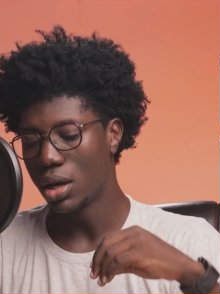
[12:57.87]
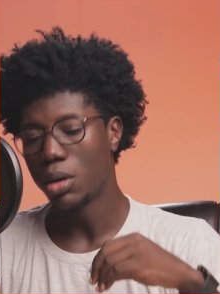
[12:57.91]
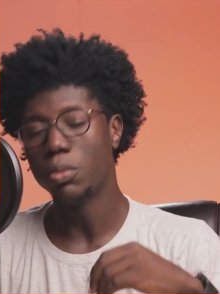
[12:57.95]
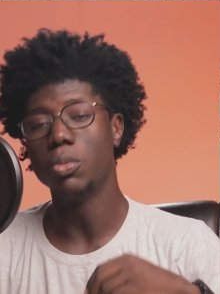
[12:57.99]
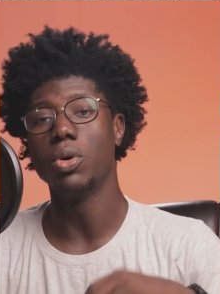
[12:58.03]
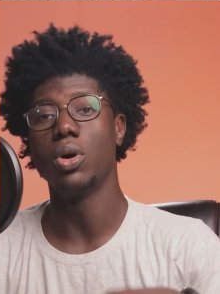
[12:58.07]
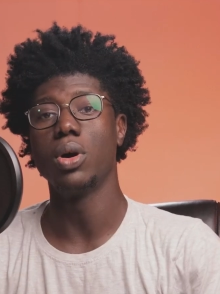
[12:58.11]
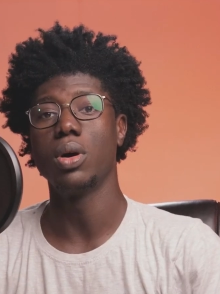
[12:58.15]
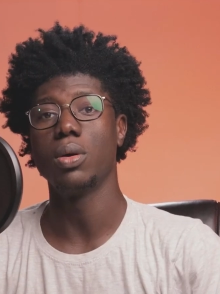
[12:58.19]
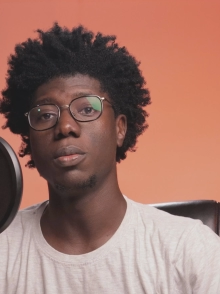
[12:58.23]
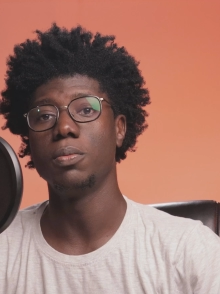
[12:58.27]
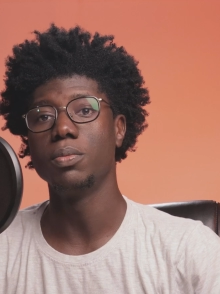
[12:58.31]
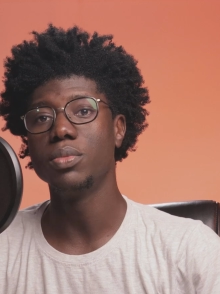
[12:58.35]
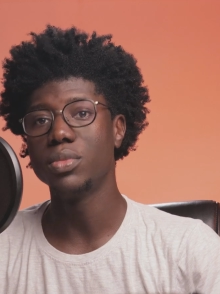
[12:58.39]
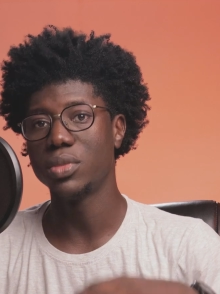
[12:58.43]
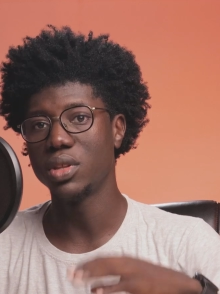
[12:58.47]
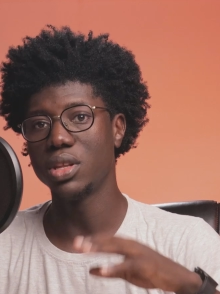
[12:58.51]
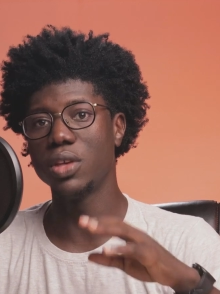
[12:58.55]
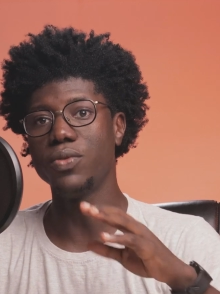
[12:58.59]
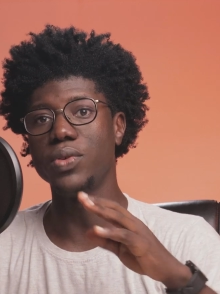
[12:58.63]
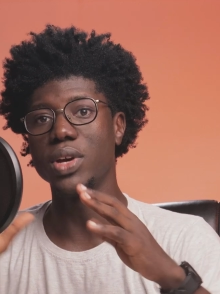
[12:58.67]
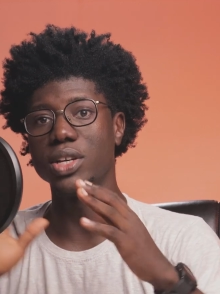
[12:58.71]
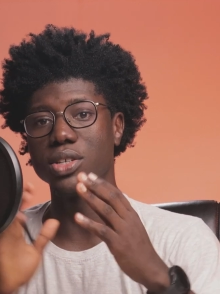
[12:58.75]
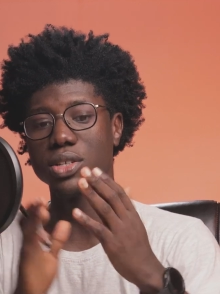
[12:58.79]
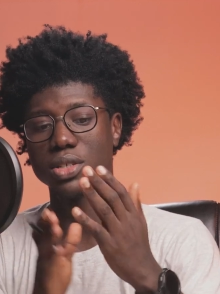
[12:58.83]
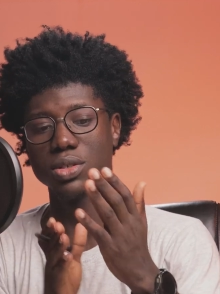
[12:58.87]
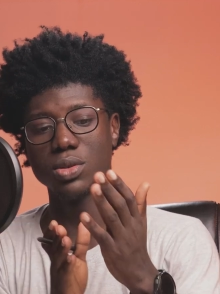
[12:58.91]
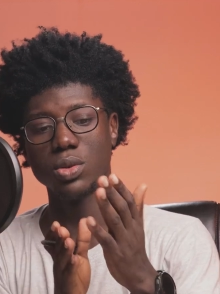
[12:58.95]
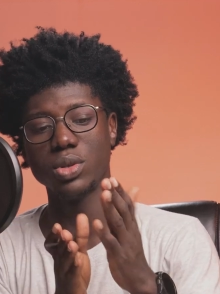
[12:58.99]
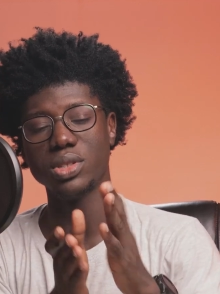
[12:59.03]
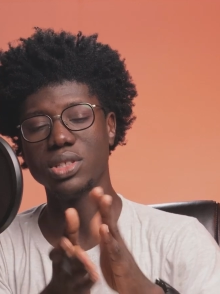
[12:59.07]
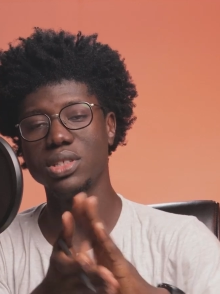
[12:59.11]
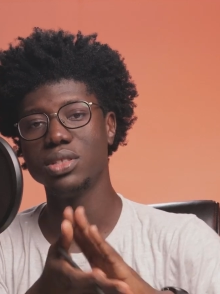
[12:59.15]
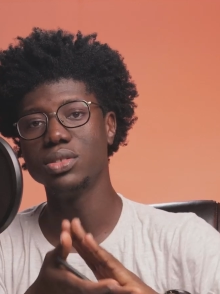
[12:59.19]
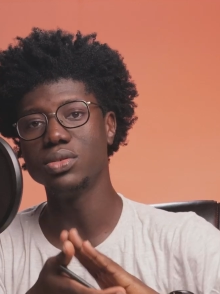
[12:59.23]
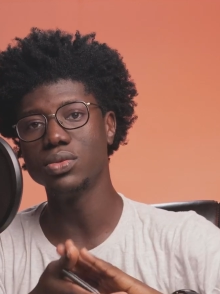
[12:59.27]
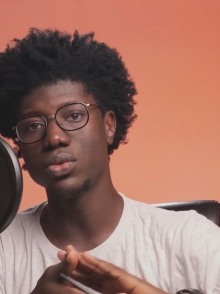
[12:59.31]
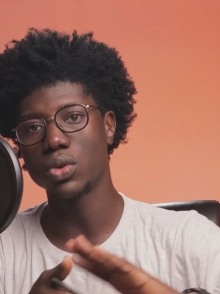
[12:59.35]
But if you're just
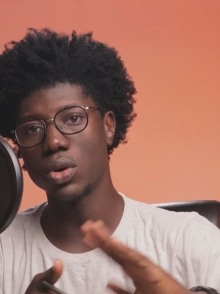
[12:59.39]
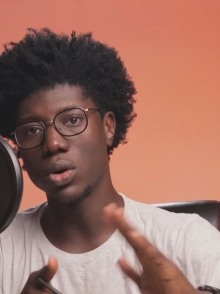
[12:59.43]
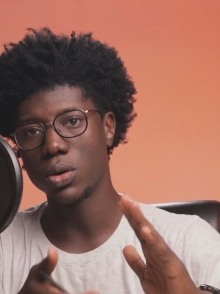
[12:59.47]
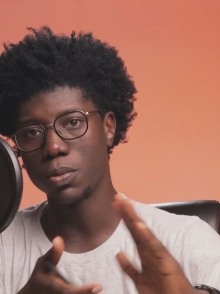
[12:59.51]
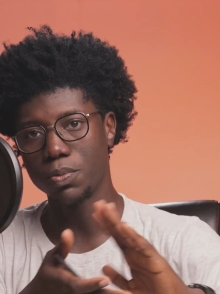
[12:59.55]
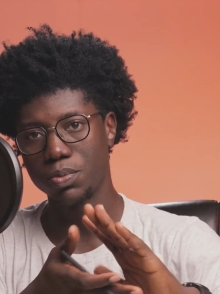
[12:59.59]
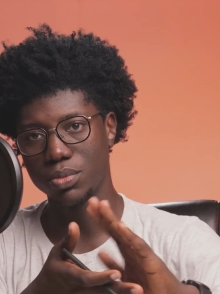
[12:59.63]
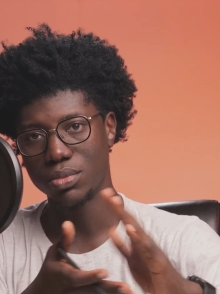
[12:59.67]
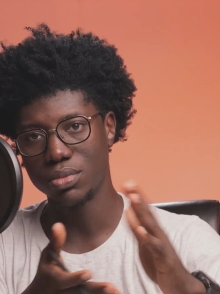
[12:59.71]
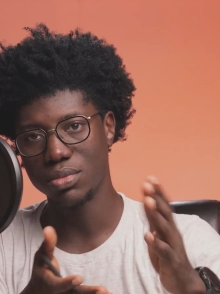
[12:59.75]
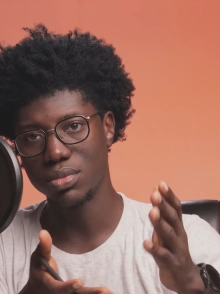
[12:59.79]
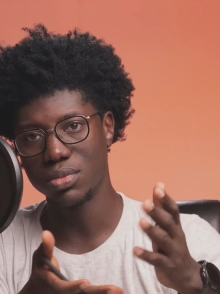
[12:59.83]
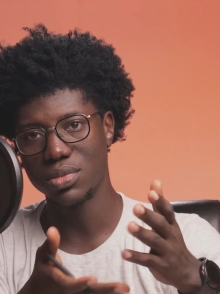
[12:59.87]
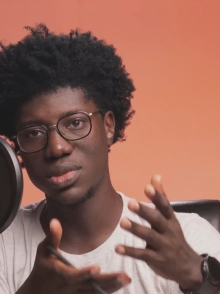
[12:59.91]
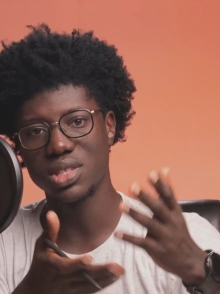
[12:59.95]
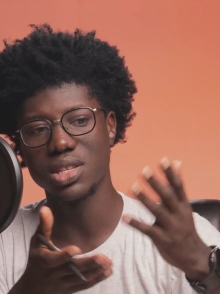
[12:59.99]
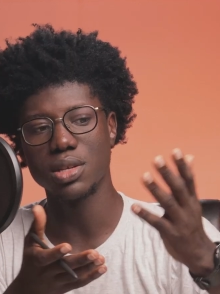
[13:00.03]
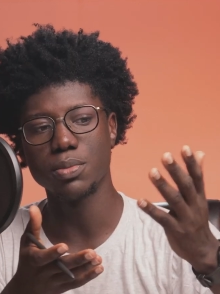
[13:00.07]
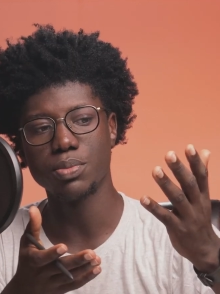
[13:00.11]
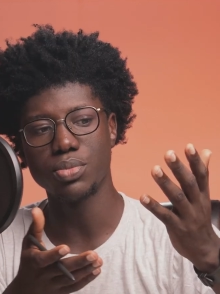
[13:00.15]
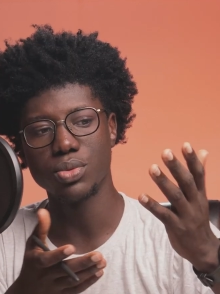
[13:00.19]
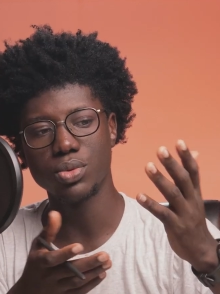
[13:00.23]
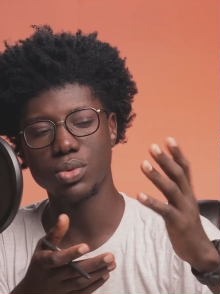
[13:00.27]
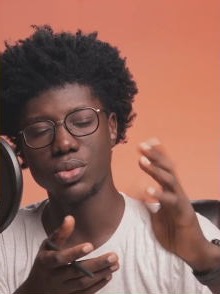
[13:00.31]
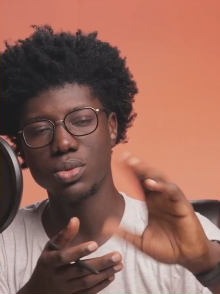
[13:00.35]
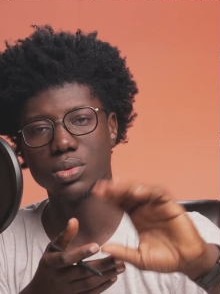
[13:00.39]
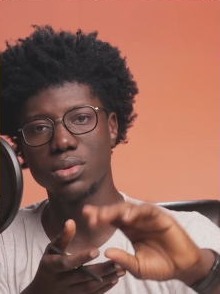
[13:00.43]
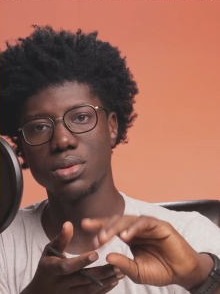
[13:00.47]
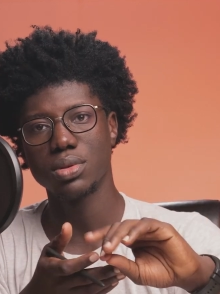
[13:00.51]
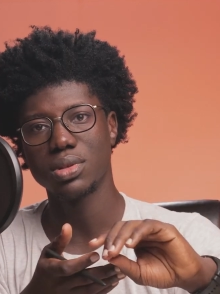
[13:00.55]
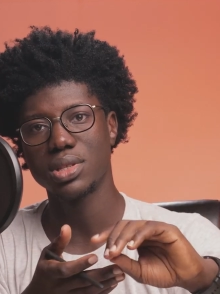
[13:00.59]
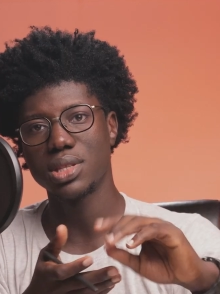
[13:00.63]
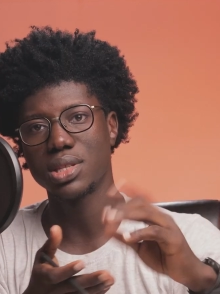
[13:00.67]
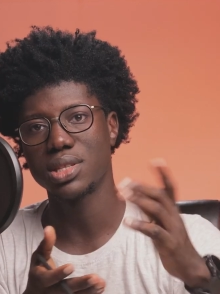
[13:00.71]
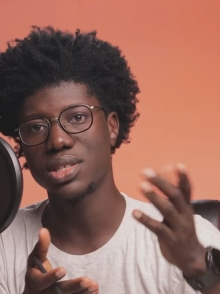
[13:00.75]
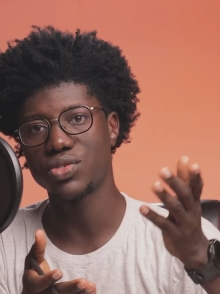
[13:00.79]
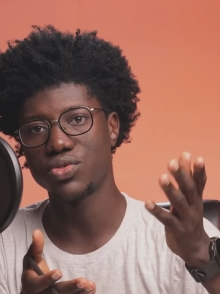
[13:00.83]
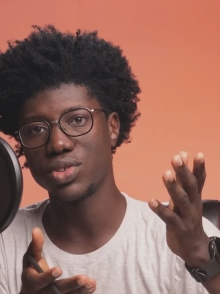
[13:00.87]
loading raw, simple
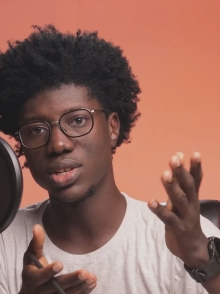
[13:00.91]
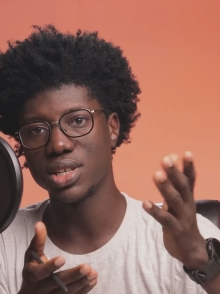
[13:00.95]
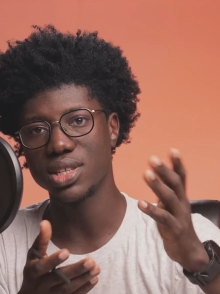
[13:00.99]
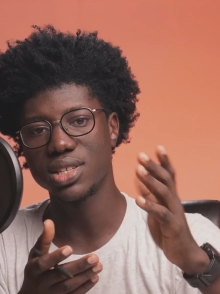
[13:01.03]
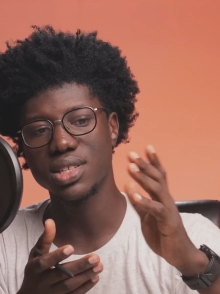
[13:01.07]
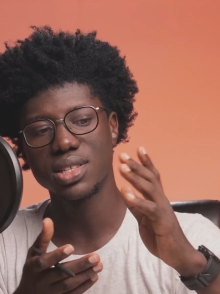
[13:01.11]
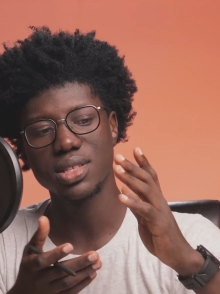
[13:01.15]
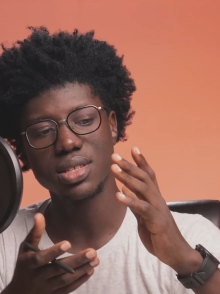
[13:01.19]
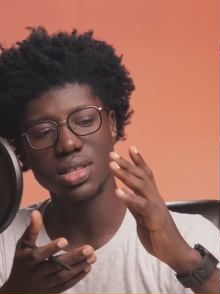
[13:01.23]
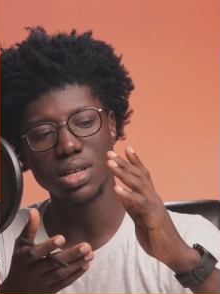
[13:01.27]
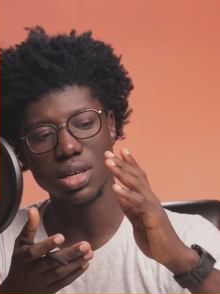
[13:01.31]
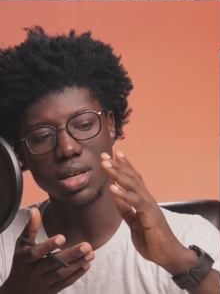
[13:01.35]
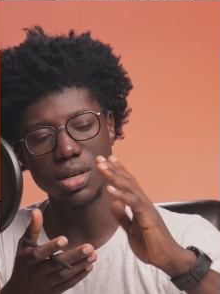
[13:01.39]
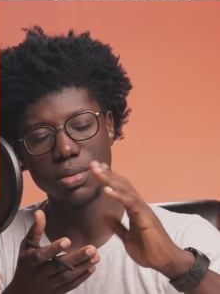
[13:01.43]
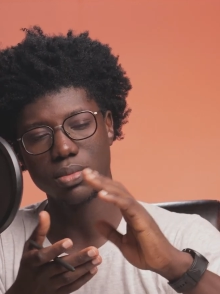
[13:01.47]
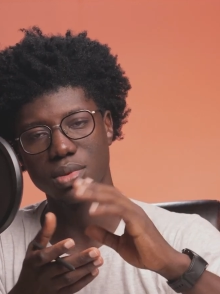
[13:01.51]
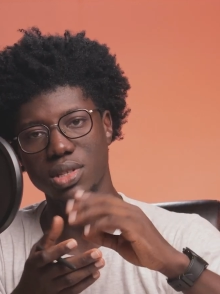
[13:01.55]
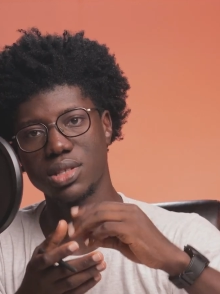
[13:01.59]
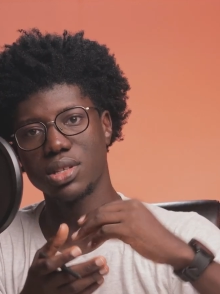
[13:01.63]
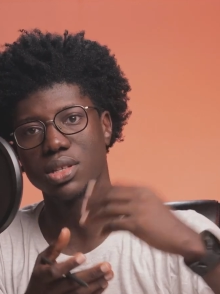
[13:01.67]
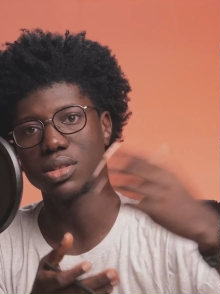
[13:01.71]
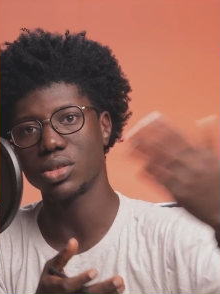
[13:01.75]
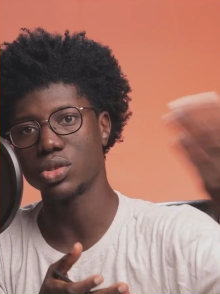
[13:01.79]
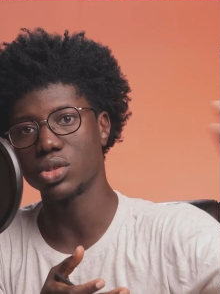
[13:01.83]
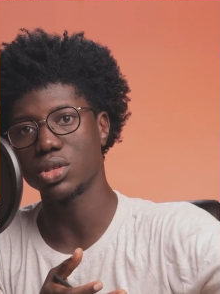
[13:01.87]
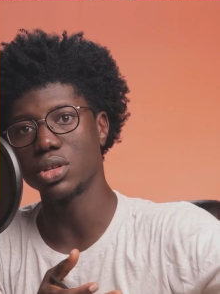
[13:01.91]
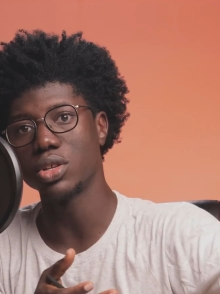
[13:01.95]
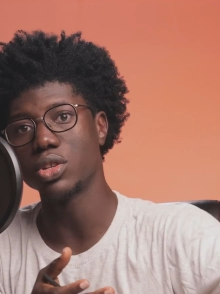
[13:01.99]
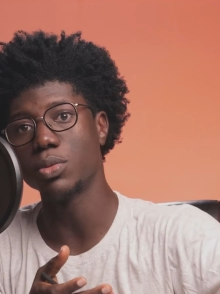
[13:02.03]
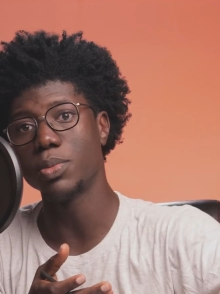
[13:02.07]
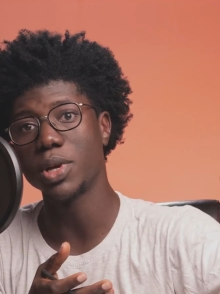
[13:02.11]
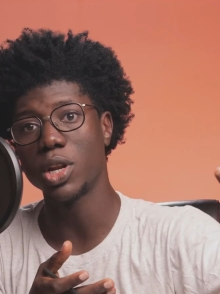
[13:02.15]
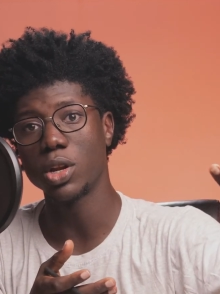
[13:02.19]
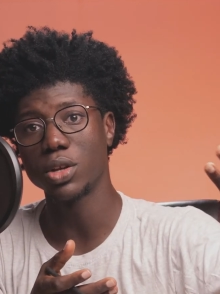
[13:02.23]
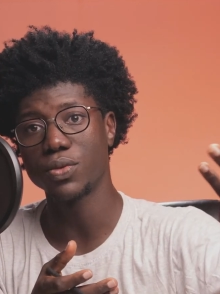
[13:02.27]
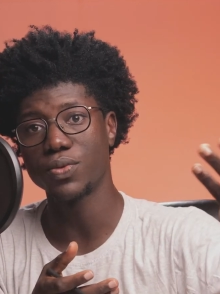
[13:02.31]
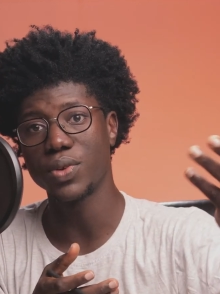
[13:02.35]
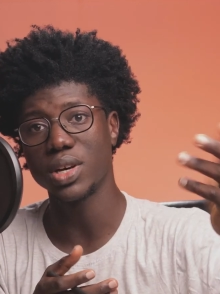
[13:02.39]
strings, it's going to
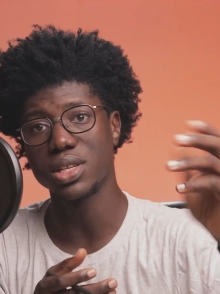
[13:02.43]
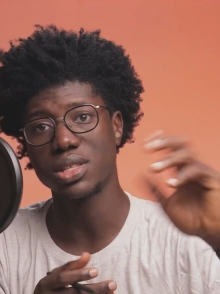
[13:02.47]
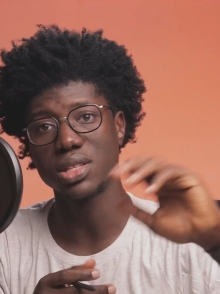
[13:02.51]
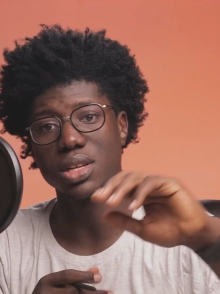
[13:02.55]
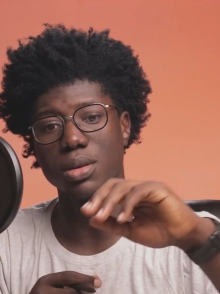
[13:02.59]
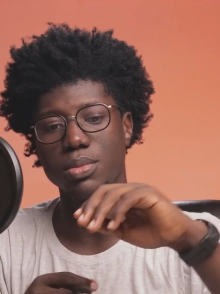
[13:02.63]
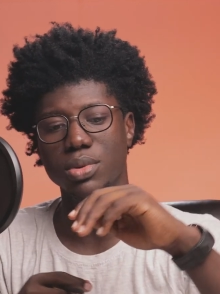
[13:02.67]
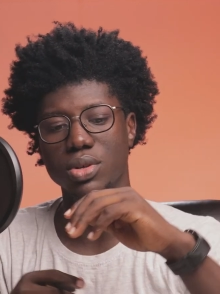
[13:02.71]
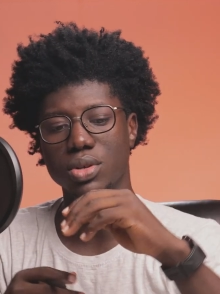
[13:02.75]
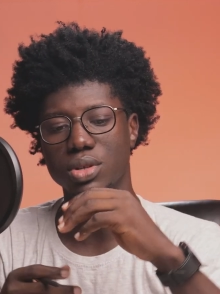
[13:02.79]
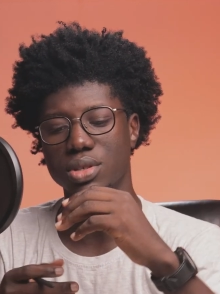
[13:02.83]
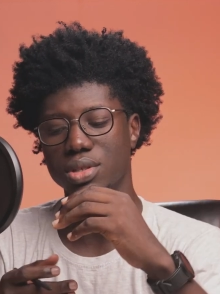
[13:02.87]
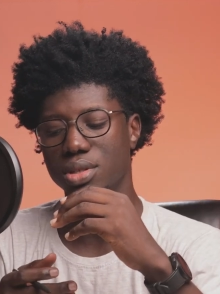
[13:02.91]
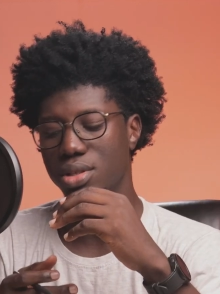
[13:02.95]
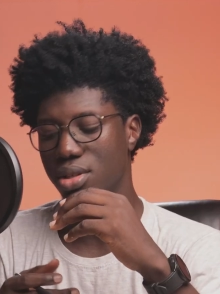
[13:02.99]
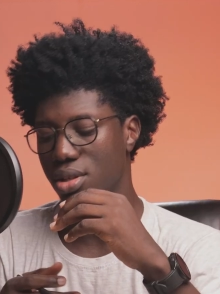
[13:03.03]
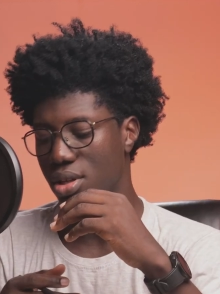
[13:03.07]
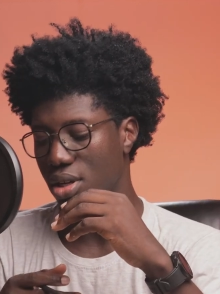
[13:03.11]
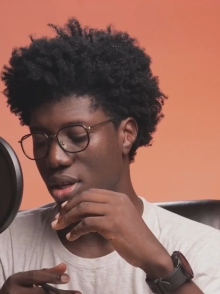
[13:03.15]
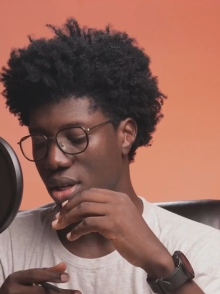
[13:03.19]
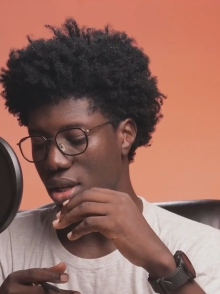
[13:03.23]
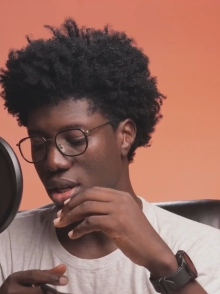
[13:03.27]
be a lot faster because